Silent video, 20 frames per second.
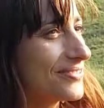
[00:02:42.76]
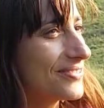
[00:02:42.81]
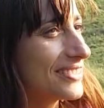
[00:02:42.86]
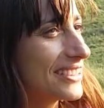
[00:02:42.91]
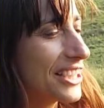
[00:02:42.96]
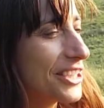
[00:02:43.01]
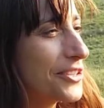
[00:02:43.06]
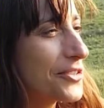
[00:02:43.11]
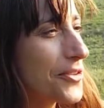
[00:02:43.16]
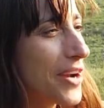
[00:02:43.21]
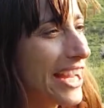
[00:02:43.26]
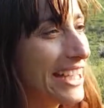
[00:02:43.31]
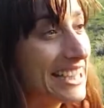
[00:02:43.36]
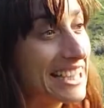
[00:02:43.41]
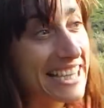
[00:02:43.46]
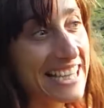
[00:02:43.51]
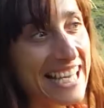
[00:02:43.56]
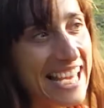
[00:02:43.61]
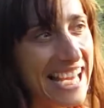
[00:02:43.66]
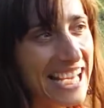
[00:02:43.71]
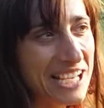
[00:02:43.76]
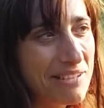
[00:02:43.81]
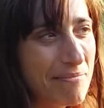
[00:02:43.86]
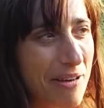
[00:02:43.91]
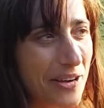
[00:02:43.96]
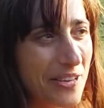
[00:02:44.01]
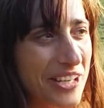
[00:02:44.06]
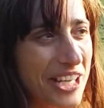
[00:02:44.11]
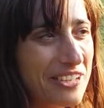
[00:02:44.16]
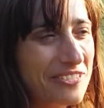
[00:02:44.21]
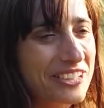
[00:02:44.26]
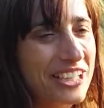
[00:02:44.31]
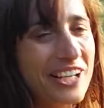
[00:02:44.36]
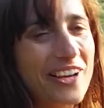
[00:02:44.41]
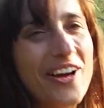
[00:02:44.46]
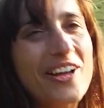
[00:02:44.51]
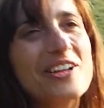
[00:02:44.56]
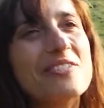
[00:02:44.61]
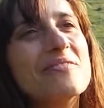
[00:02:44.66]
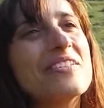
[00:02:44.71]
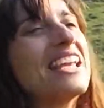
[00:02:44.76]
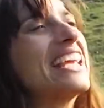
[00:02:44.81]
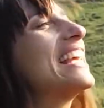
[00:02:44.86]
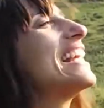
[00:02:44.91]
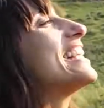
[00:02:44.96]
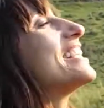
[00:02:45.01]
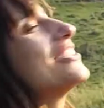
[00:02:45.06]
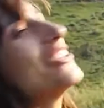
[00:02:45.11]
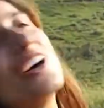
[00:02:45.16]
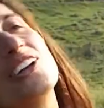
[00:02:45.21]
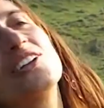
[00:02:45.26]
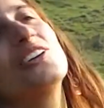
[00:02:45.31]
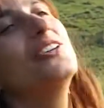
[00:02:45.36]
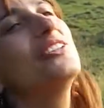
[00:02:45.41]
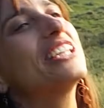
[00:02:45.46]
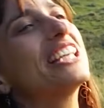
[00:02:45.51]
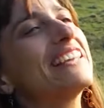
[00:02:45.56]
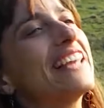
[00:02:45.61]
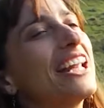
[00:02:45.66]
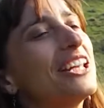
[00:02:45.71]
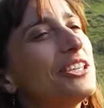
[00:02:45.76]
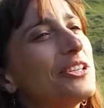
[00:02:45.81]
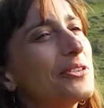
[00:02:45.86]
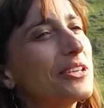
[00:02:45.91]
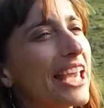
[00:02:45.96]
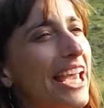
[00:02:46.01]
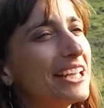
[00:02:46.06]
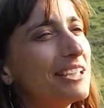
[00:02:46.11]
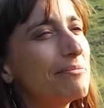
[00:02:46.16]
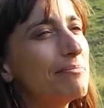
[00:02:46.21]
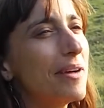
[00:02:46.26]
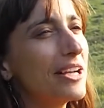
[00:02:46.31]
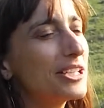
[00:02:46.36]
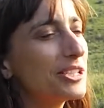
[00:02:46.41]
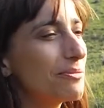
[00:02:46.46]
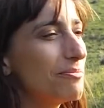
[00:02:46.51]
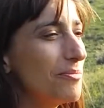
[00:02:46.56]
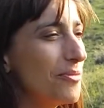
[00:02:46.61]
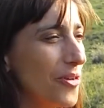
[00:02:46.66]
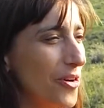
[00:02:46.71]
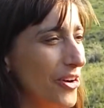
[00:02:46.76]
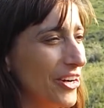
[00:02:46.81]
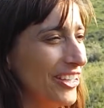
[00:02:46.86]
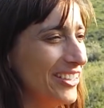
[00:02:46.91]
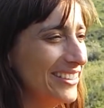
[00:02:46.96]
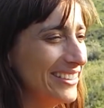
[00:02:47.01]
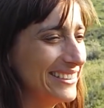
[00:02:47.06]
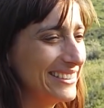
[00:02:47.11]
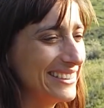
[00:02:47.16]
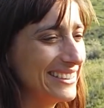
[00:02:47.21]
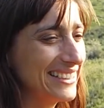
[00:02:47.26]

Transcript: The great thing about gift economy is not only that you get much more